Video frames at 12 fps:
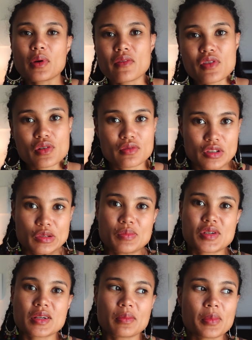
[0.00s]
of the room
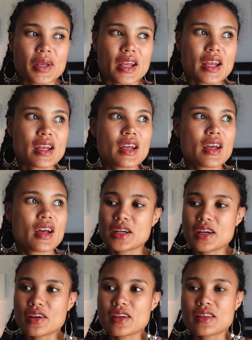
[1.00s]
to be.
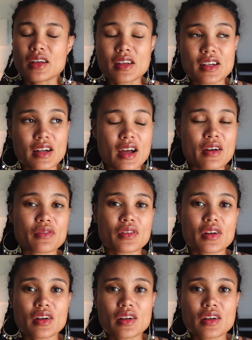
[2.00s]
Here I think I can have